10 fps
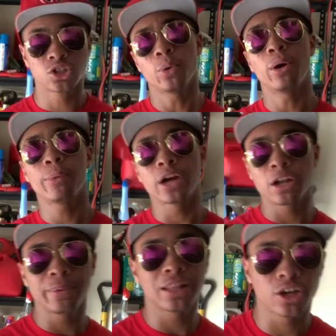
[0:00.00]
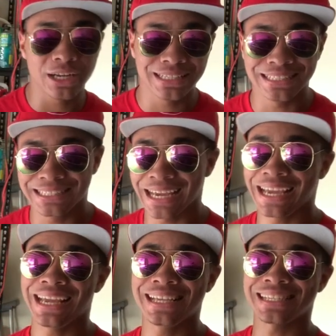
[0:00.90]
So what we're going to be learning
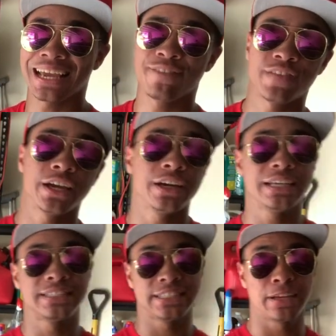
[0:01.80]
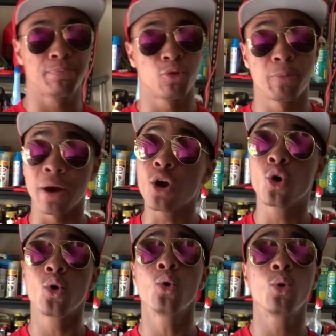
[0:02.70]
today is a very simple but
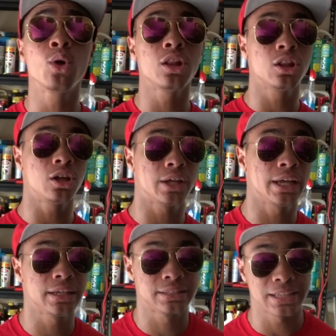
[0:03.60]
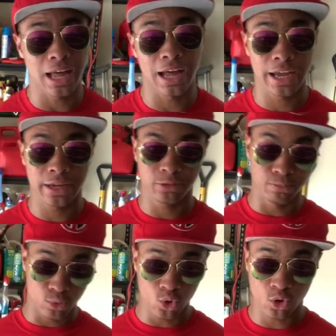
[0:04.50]
cool looking Sai
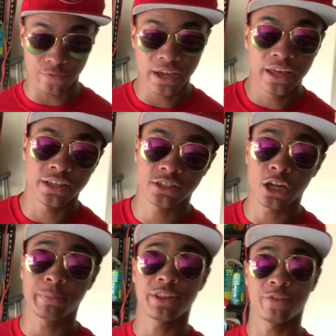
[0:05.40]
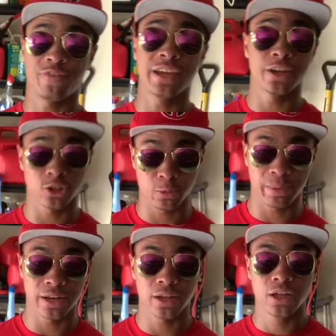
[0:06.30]
move. It's going to be the finger
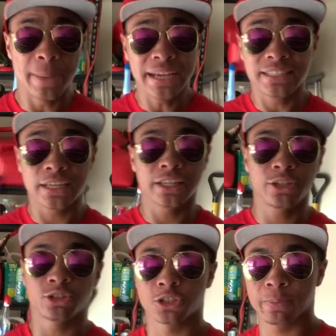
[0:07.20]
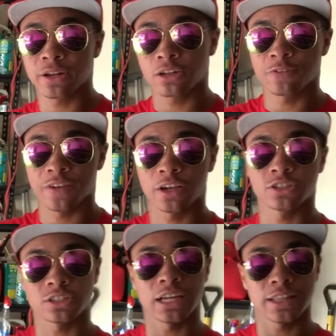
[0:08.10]
spin. Basically, you just spin on your
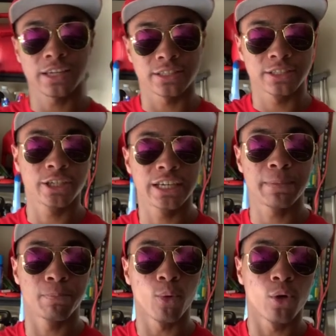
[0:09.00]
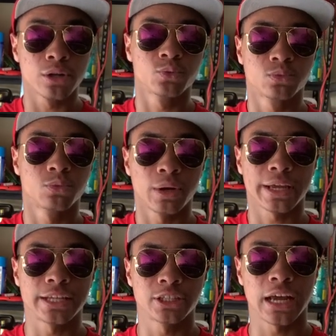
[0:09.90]
finger just like this until you get bored and
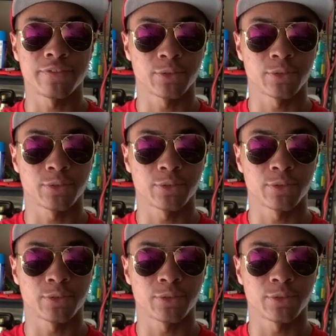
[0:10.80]
want to catch it